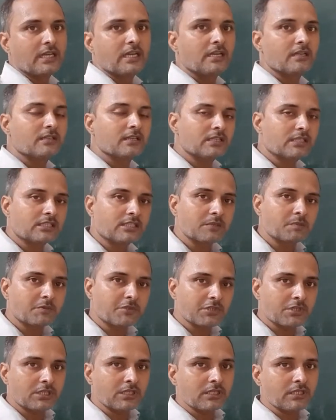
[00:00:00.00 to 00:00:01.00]
In the step
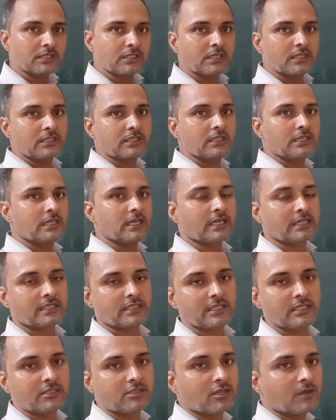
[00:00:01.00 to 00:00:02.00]
third, there is an
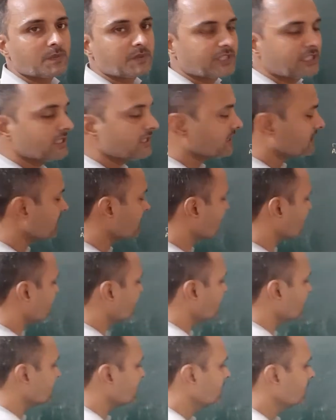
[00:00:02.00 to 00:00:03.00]
exchange of genes takes
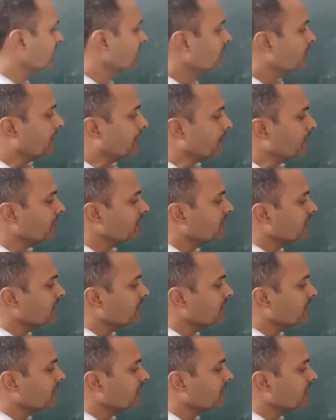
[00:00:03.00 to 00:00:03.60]
place between the